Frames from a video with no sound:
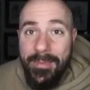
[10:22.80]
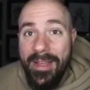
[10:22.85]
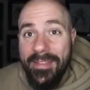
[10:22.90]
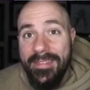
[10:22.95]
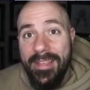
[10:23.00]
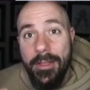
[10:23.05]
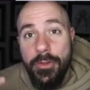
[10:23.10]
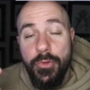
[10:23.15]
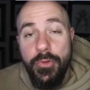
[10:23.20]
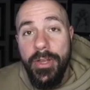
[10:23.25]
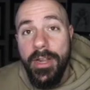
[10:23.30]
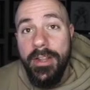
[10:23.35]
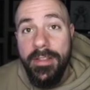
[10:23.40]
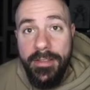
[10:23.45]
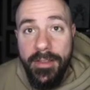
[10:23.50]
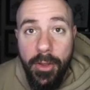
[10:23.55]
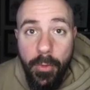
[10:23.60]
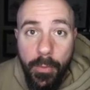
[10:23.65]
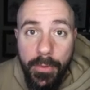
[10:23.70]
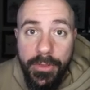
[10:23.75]
That's how you get it
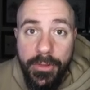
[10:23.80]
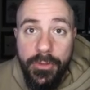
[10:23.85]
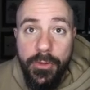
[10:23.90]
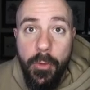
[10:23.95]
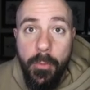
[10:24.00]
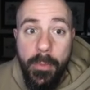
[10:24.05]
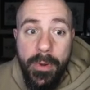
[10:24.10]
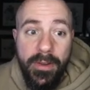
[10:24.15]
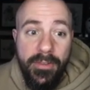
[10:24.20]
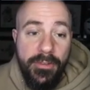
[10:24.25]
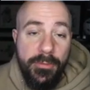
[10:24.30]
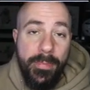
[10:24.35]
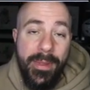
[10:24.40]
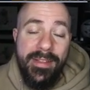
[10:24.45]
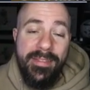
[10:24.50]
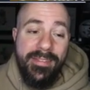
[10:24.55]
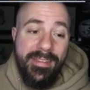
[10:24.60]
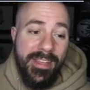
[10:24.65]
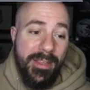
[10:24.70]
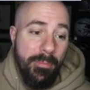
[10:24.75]
done with the no money
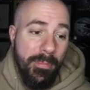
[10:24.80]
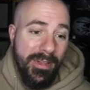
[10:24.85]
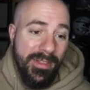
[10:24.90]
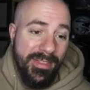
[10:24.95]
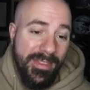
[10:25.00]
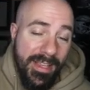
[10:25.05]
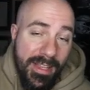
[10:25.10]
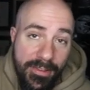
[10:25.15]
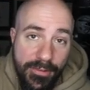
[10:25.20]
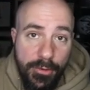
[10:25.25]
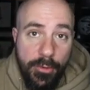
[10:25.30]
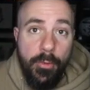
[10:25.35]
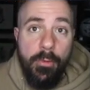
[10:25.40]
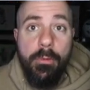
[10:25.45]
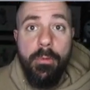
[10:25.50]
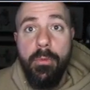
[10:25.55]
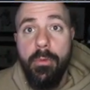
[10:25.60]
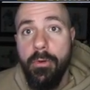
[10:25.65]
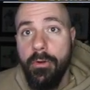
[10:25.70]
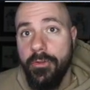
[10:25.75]
spent team. But these are the
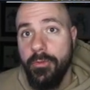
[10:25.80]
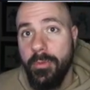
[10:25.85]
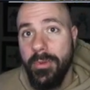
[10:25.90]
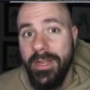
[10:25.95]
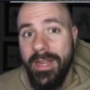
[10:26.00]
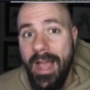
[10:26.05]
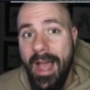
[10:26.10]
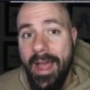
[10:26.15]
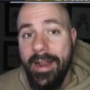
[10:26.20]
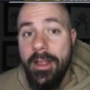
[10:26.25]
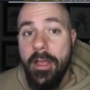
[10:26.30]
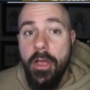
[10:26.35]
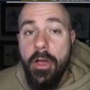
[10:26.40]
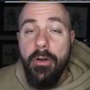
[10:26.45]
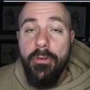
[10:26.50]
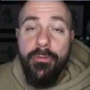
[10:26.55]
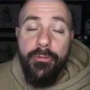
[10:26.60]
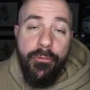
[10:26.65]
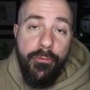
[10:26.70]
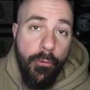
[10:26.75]
rewards we got
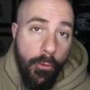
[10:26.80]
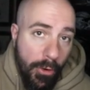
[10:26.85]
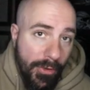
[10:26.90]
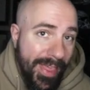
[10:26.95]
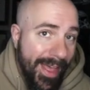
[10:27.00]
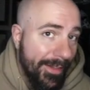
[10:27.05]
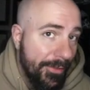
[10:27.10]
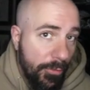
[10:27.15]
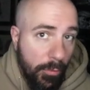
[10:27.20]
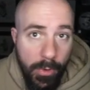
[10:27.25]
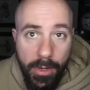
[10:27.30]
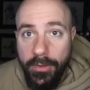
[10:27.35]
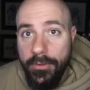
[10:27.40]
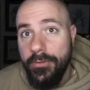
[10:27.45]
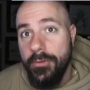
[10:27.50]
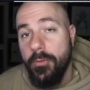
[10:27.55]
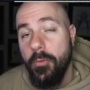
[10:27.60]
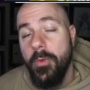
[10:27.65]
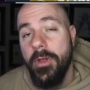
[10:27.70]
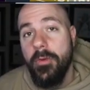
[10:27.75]
for that
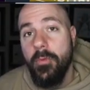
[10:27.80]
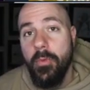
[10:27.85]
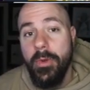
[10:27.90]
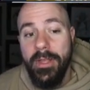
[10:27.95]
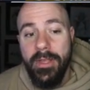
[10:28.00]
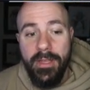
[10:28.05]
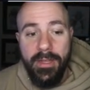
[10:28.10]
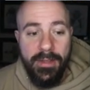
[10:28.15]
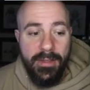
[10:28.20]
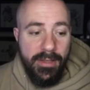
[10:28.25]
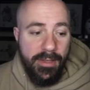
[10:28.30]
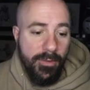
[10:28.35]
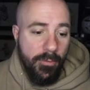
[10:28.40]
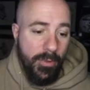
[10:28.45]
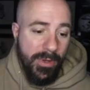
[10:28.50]
22 win weekend league.